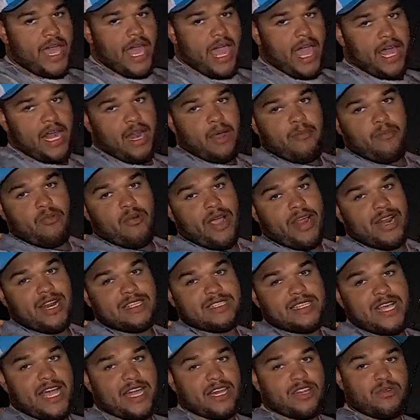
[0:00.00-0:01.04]
And I'm right
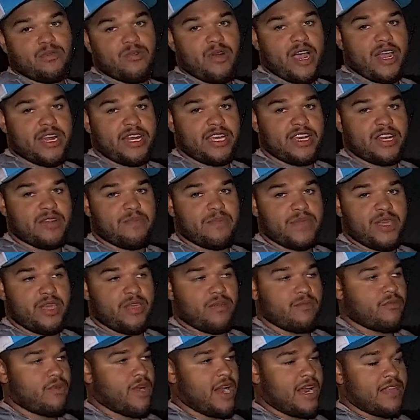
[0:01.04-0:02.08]
exactly where I need to
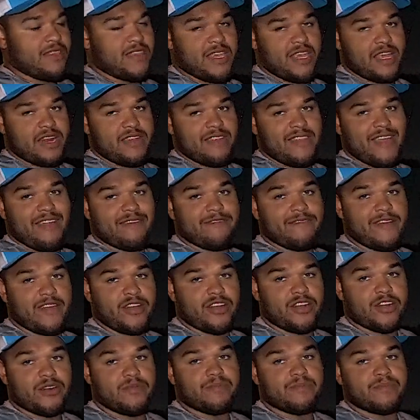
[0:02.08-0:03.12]
be, right at the end of that
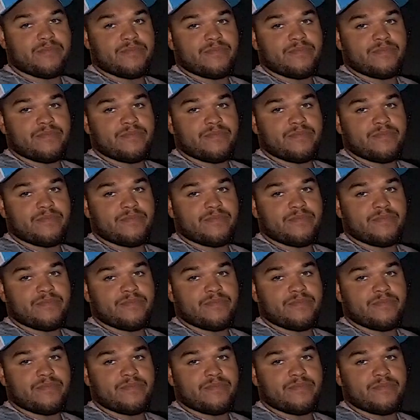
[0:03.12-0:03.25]
fender.